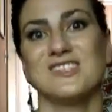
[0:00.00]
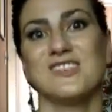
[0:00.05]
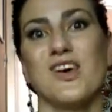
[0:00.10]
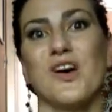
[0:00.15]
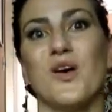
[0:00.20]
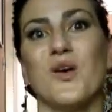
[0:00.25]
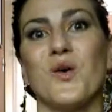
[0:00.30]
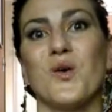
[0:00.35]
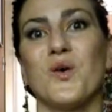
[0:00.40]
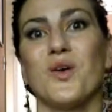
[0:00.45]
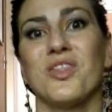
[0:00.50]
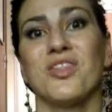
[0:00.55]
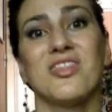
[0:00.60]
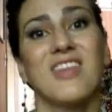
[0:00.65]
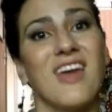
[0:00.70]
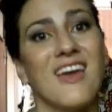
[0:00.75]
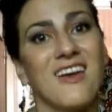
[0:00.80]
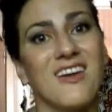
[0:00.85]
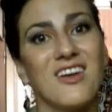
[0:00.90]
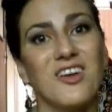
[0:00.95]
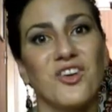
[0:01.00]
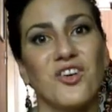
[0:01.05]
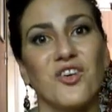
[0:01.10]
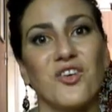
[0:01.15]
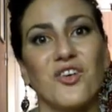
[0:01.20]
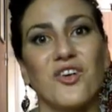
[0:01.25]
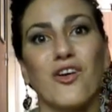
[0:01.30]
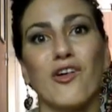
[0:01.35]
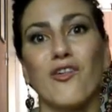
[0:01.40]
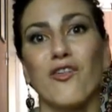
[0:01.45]
So thank
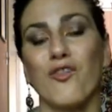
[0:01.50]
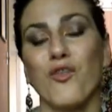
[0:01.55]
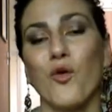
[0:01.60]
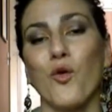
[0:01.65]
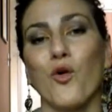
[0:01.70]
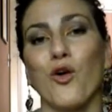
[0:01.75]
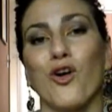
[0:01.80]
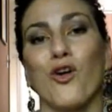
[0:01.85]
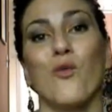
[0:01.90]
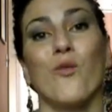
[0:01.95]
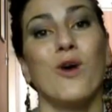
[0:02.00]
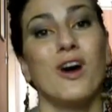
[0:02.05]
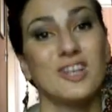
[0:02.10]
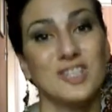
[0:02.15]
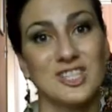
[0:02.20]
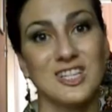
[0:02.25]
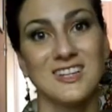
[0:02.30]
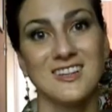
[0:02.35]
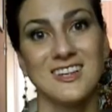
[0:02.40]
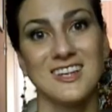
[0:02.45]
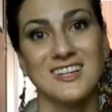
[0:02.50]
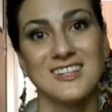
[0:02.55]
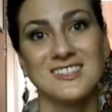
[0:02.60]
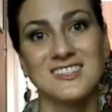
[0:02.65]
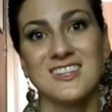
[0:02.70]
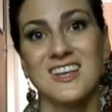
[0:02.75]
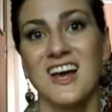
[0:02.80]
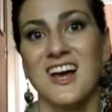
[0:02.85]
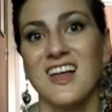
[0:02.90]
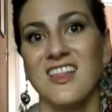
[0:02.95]
you for watching this.
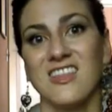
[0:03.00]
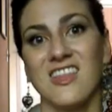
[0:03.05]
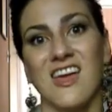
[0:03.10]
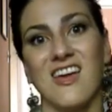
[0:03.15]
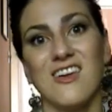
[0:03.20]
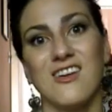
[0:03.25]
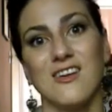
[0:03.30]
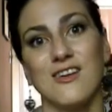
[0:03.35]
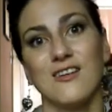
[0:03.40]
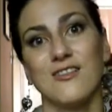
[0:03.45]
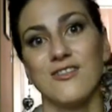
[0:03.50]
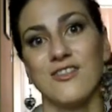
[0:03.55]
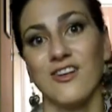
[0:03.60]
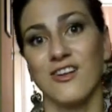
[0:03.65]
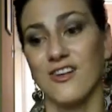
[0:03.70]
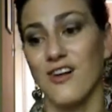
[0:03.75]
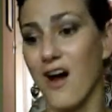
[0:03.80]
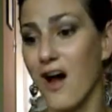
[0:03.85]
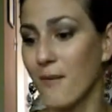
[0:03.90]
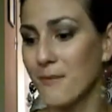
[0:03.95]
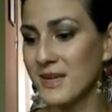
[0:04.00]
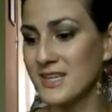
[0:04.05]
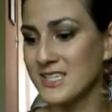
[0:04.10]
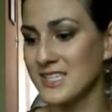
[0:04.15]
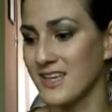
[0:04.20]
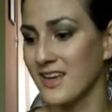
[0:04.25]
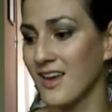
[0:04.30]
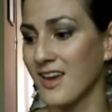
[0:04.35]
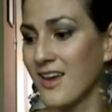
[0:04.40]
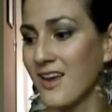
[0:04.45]
Thank you for
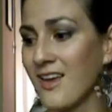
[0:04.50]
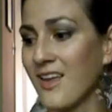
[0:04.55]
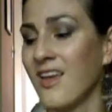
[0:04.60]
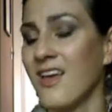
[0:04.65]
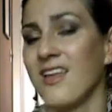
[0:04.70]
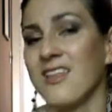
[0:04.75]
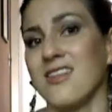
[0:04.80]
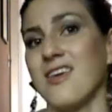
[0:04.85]
commenting.